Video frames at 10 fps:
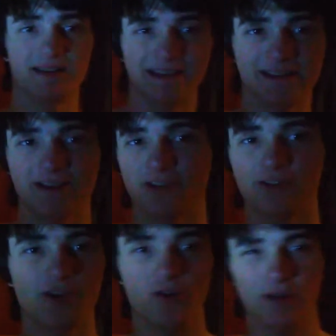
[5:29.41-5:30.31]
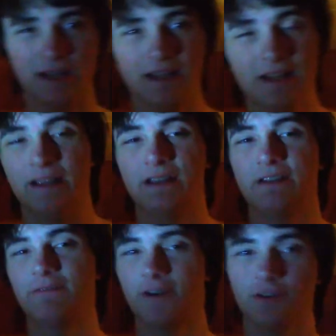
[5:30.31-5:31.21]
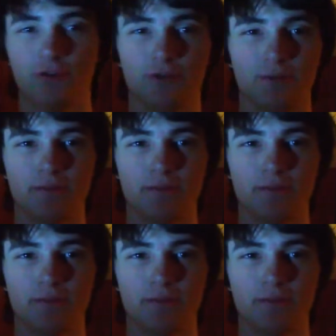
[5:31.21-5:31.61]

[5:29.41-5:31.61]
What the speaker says: You know, there's no fun to it.